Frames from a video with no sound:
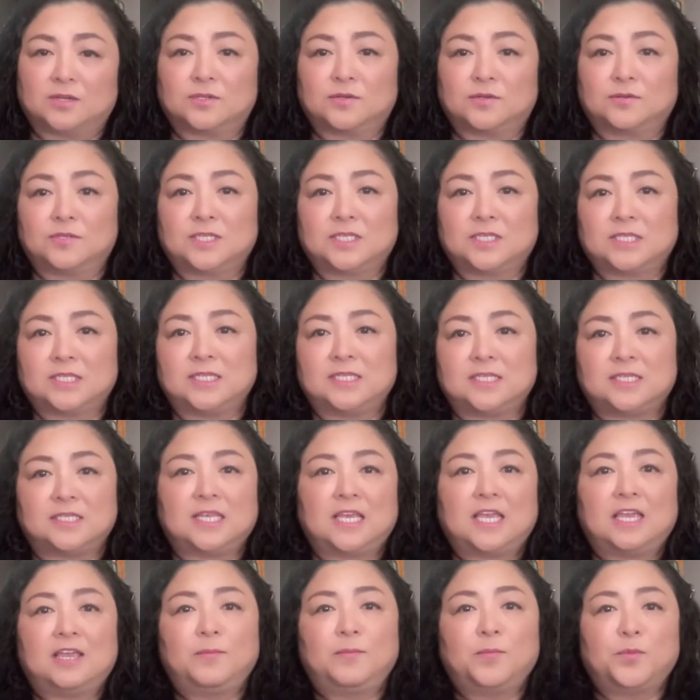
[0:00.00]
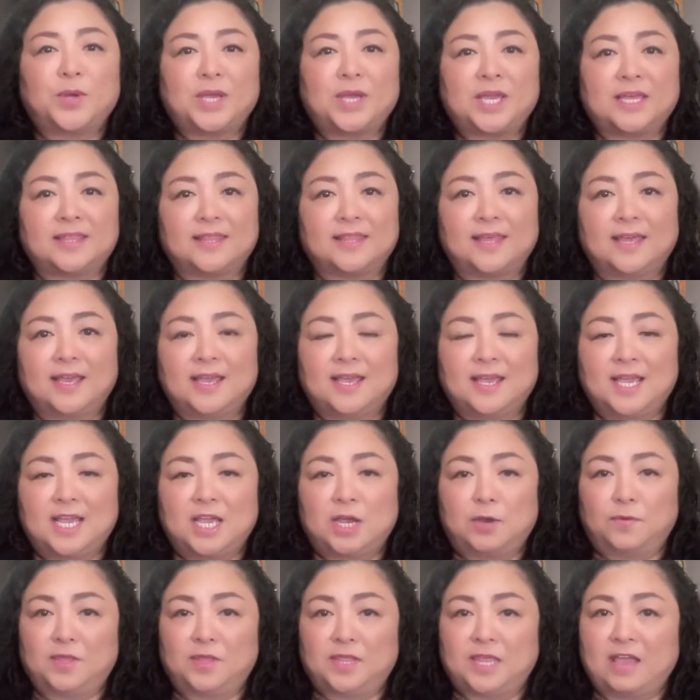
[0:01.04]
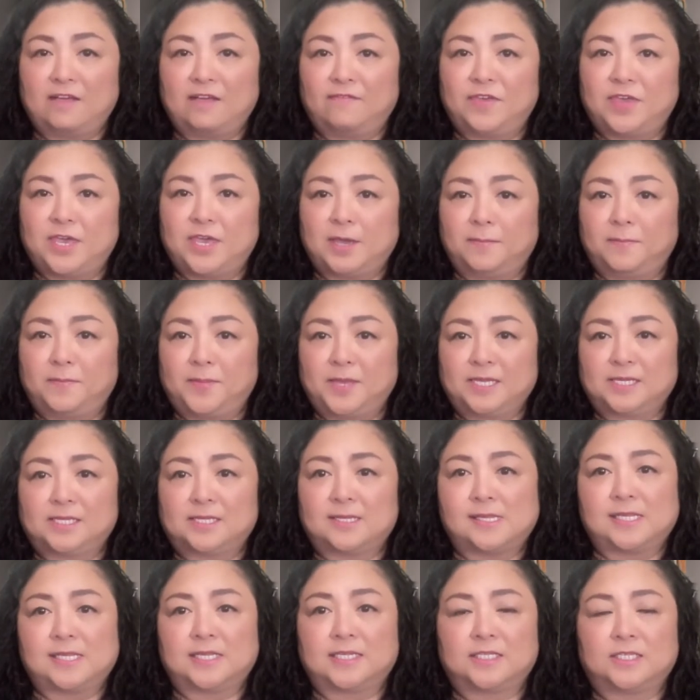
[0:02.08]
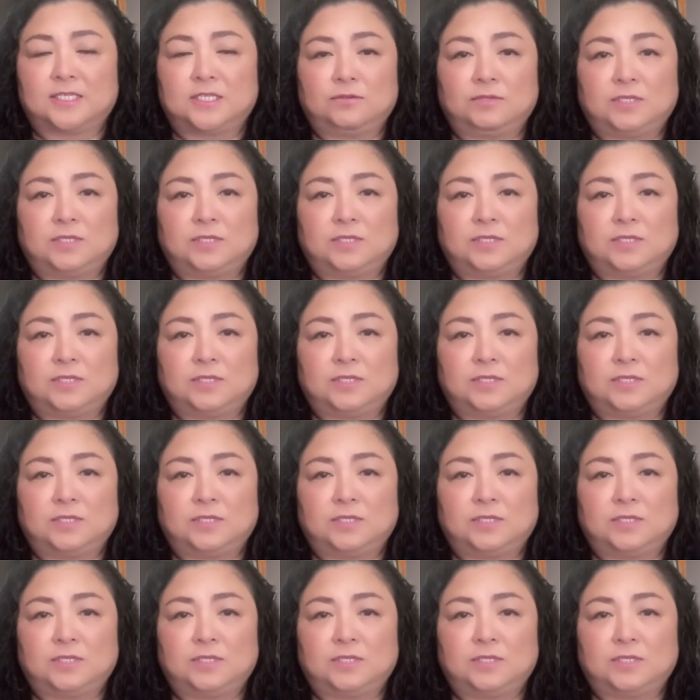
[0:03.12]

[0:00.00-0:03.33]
So it's the same with having a business.